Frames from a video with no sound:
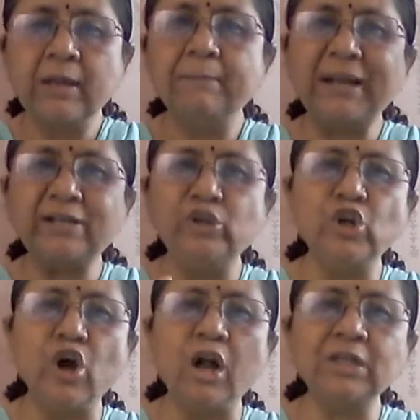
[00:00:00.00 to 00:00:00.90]
But
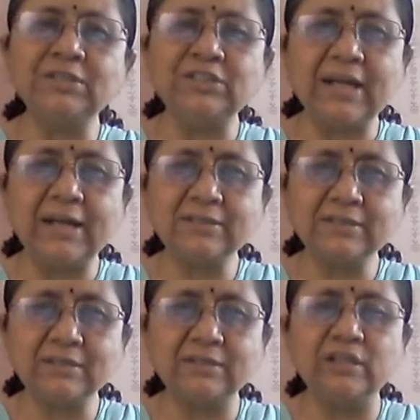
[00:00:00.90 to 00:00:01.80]
not
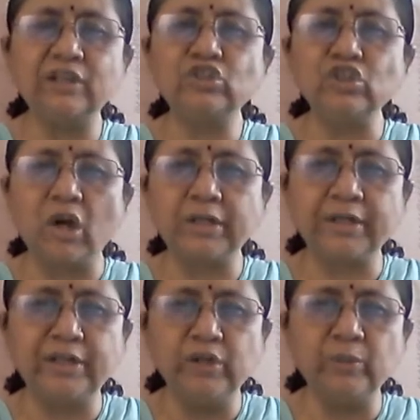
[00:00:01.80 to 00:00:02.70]
just the
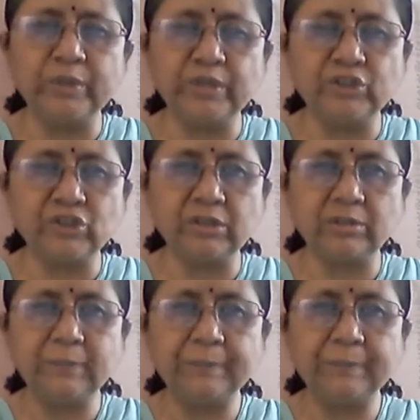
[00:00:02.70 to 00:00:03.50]
shortened version,